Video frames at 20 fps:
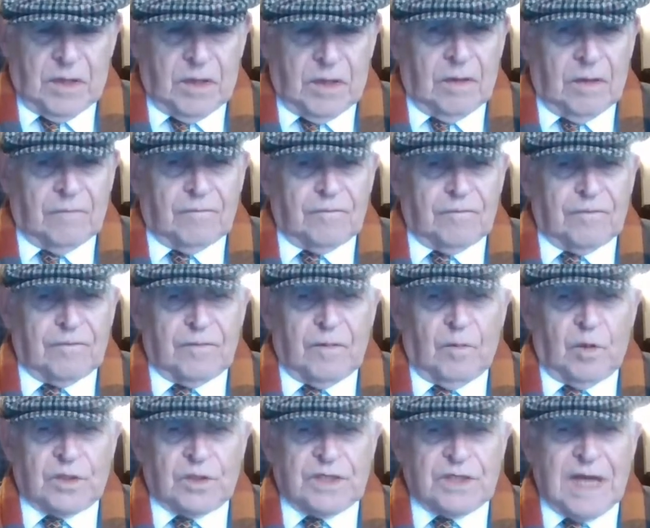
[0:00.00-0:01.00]
of
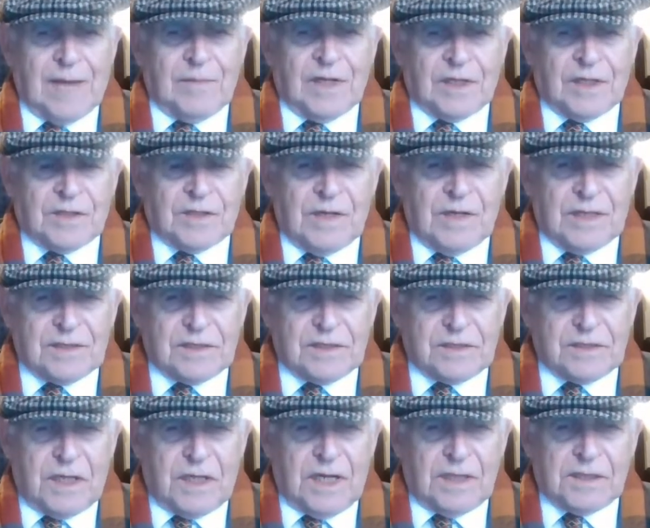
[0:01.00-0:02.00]
what's happening to our
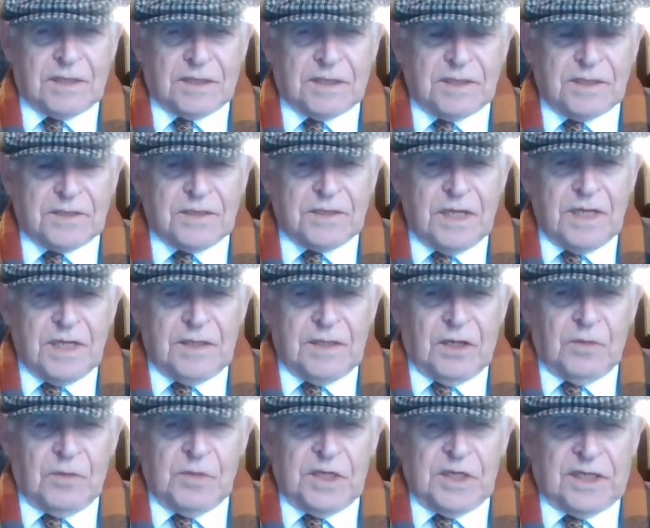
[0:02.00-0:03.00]
society is
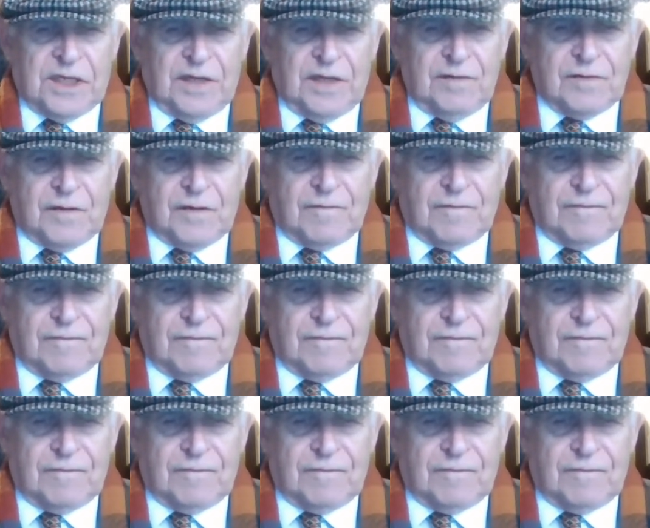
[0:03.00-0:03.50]
nobody gives a